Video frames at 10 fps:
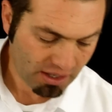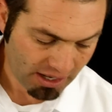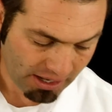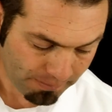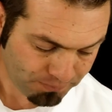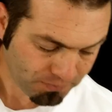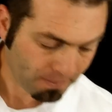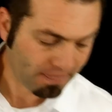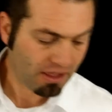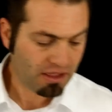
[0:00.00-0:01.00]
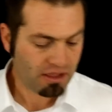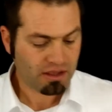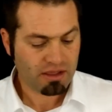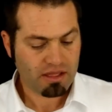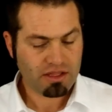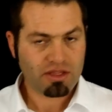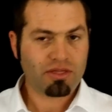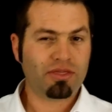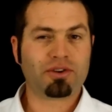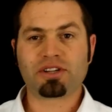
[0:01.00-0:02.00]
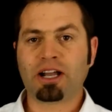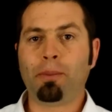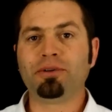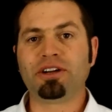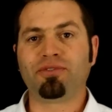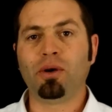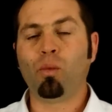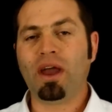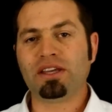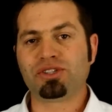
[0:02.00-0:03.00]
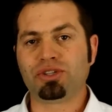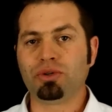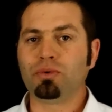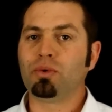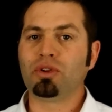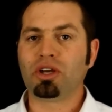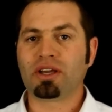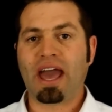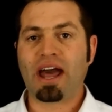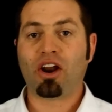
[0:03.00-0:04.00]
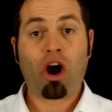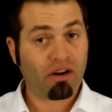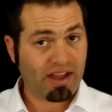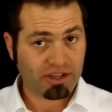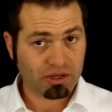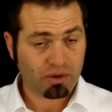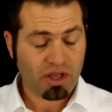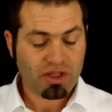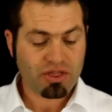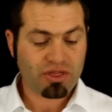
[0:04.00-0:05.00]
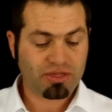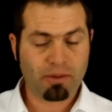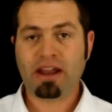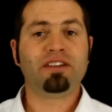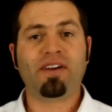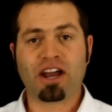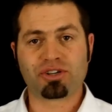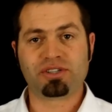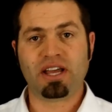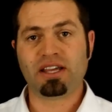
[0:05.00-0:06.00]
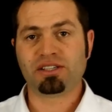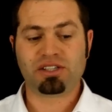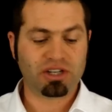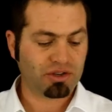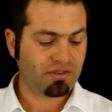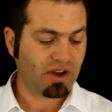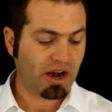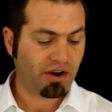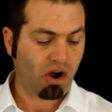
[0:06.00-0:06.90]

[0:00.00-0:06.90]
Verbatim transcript: Um, there's a couple different ways to look at R value the manufacturer says, you know, you've got an